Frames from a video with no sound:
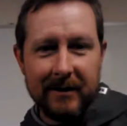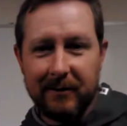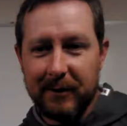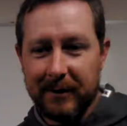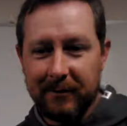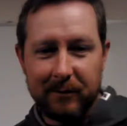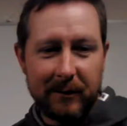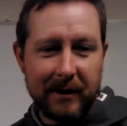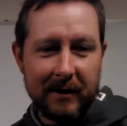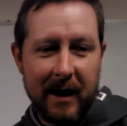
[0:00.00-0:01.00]
well,
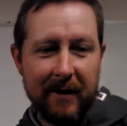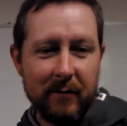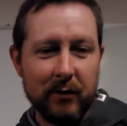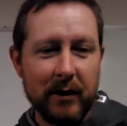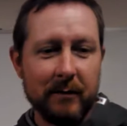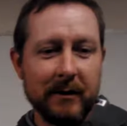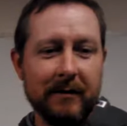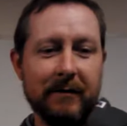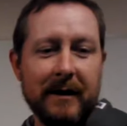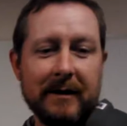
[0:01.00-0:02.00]
having problems
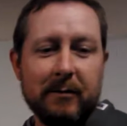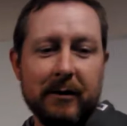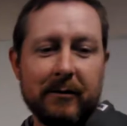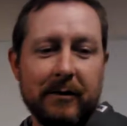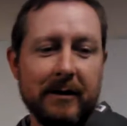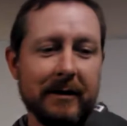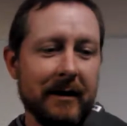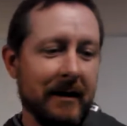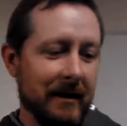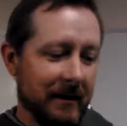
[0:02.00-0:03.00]
on Facebook, we're just
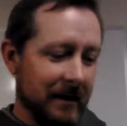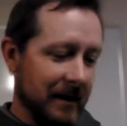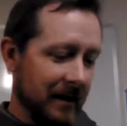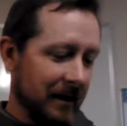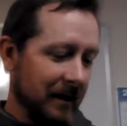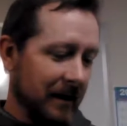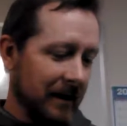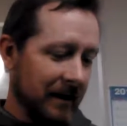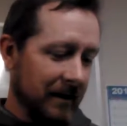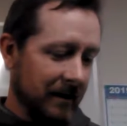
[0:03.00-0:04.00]
going to disconnect
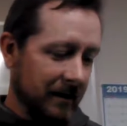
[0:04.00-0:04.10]
that.